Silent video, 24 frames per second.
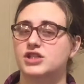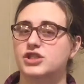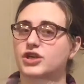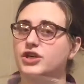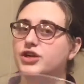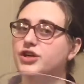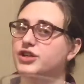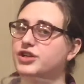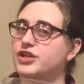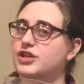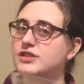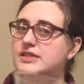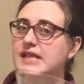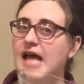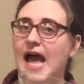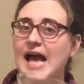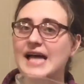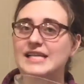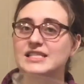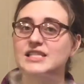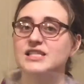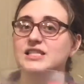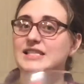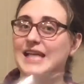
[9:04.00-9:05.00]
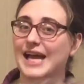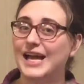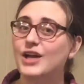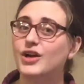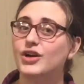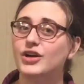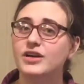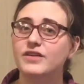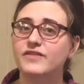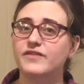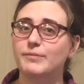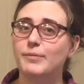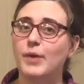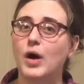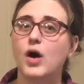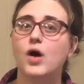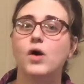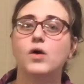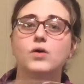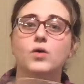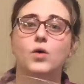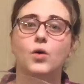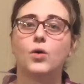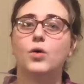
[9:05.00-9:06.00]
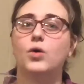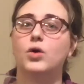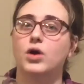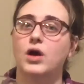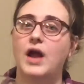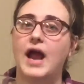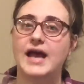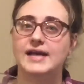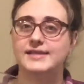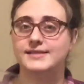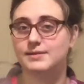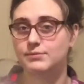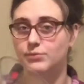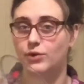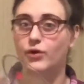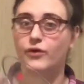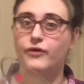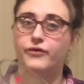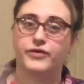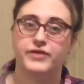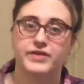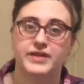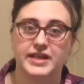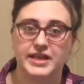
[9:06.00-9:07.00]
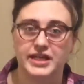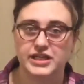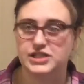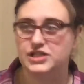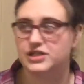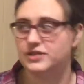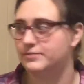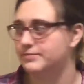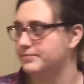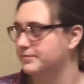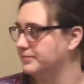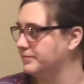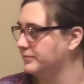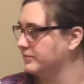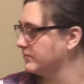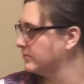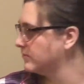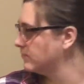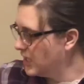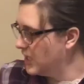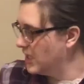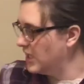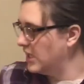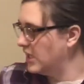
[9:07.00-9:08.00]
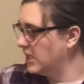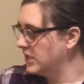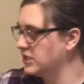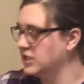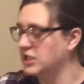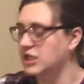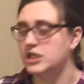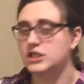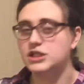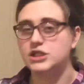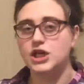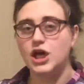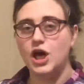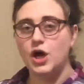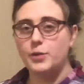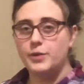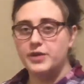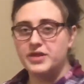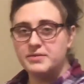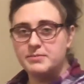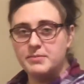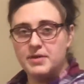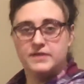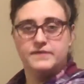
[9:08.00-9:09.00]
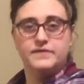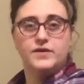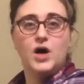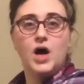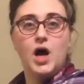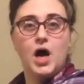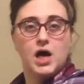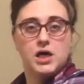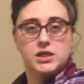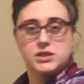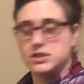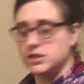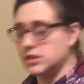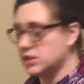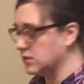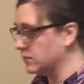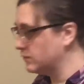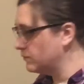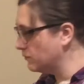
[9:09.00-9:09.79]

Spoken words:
you could use it as a decorative bowl or as a bowl for the kitchen. It can go with my vase.